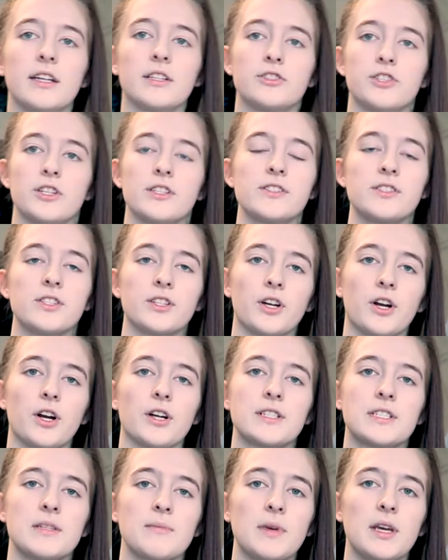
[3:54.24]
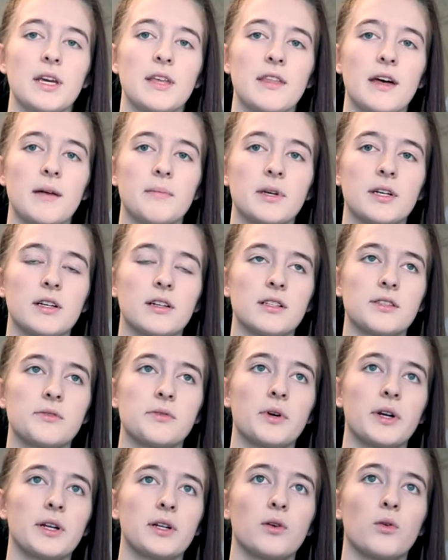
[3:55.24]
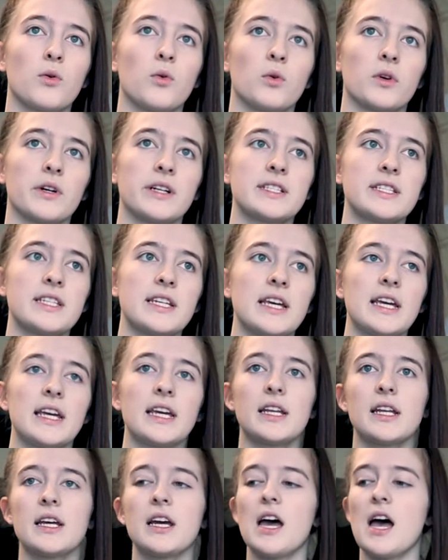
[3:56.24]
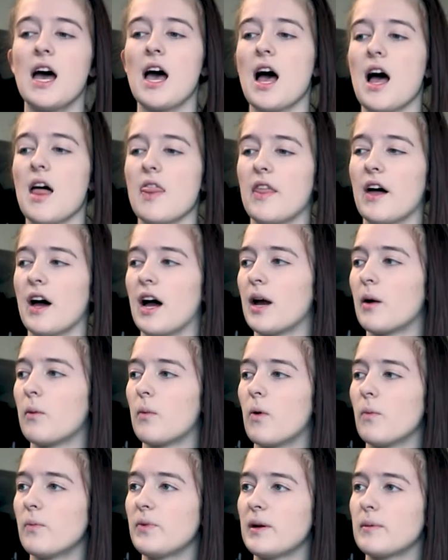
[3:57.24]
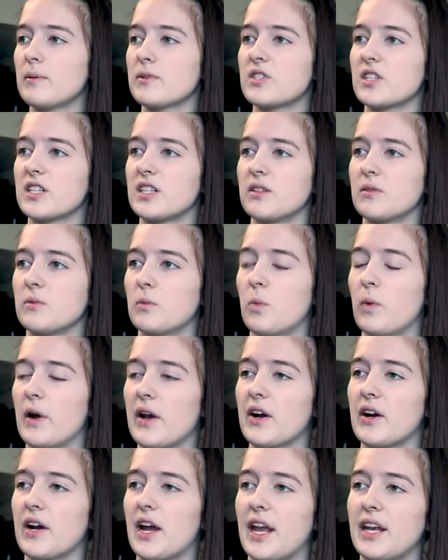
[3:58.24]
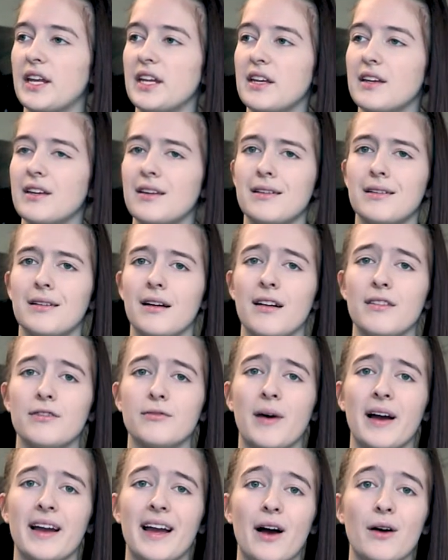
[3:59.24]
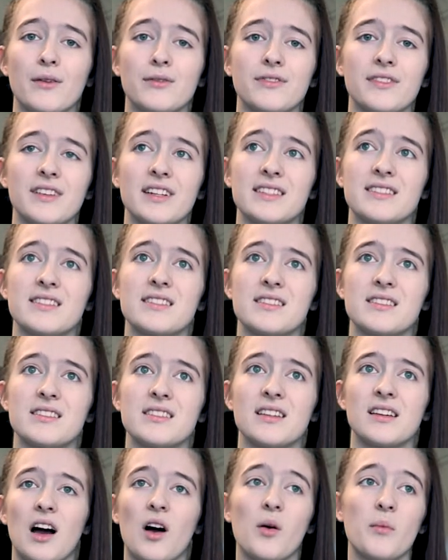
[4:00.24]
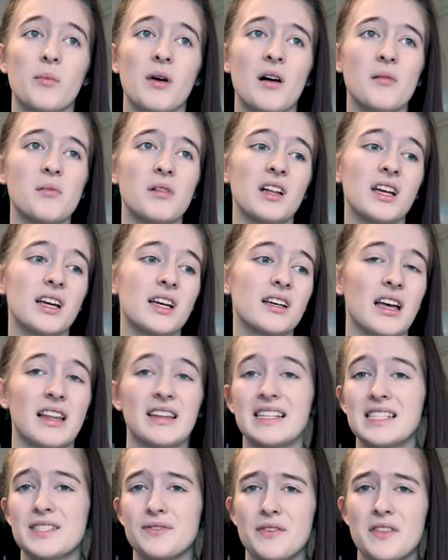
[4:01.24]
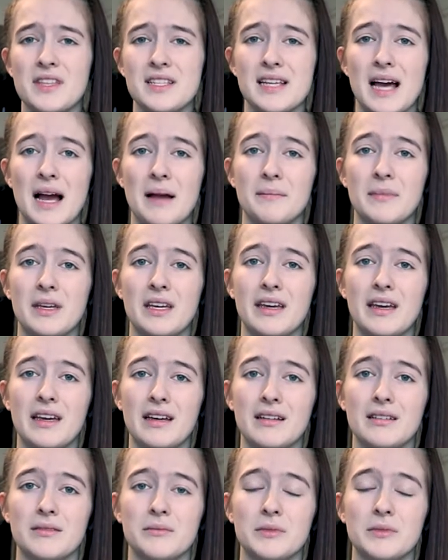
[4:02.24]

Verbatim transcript: It just occurred to me that because we're in quarantine, that I won't be able to wear any of my outfits out in public, at least for the time being,